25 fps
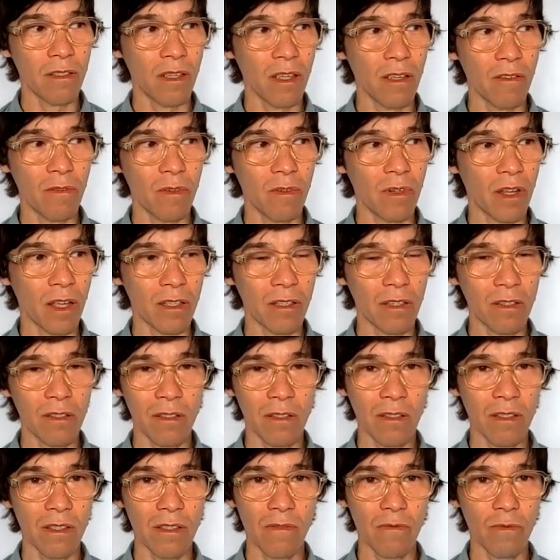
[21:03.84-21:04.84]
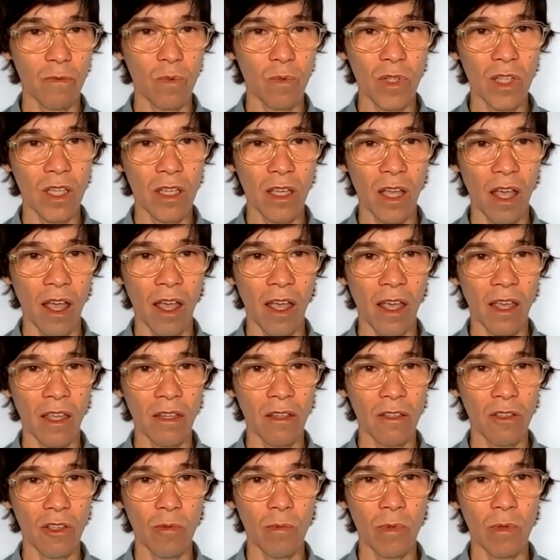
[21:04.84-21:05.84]
Steve were, like, just these really
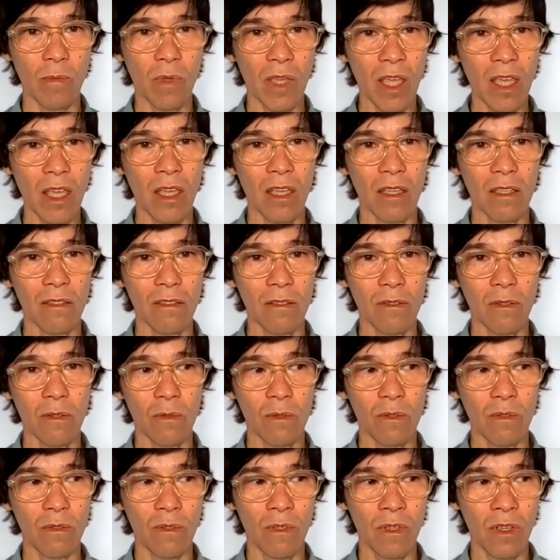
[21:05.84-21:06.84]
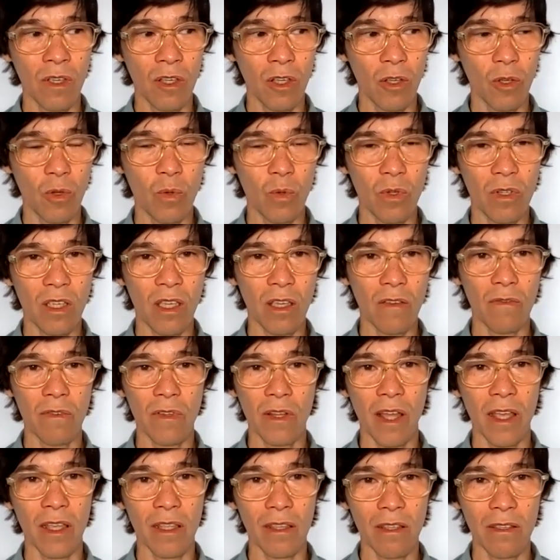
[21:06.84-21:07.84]
kind human beings who would
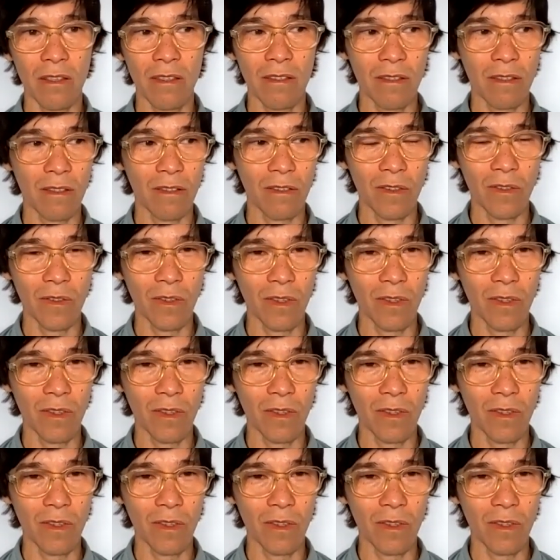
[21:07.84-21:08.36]
give, like, this,